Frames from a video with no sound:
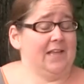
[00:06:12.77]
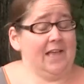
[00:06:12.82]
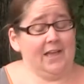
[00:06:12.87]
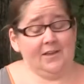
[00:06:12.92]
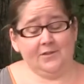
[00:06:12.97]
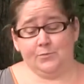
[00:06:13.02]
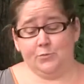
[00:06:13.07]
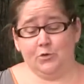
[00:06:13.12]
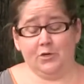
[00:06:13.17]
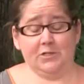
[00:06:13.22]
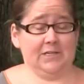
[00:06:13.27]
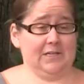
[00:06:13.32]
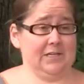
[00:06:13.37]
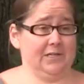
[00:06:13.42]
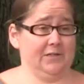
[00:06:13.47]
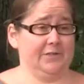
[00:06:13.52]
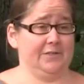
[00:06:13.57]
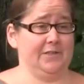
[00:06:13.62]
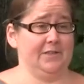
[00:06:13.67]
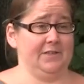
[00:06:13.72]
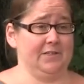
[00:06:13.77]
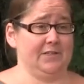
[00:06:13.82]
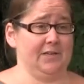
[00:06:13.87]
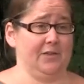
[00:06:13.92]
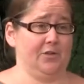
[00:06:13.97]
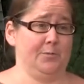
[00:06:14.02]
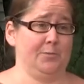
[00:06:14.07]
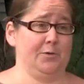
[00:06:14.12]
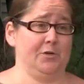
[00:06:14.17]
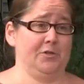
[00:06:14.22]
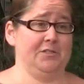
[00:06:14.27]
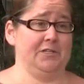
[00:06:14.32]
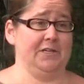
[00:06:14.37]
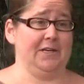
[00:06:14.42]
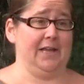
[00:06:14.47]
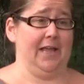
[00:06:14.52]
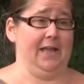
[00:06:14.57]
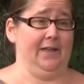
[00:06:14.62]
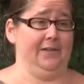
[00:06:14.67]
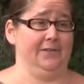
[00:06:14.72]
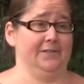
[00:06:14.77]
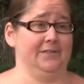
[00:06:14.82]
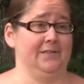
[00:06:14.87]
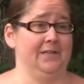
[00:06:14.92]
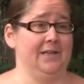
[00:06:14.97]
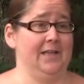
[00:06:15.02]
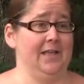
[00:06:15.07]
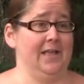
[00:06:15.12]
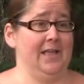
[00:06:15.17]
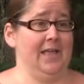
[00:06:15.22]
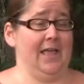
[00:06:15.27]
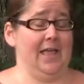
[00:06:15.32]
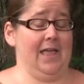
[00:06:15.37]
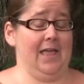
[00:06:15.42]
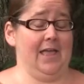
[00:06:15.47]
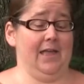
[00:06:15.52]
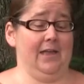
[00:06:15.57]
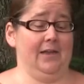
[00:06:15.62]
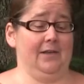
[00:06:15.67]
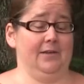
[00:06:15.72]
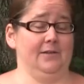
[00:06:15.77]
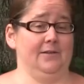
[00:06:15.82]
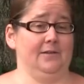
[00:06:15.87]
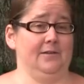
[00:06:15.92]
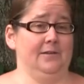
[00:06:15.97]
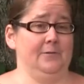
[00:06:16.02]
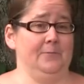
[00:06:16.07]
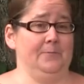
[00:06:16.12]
has more skills than this other person has. And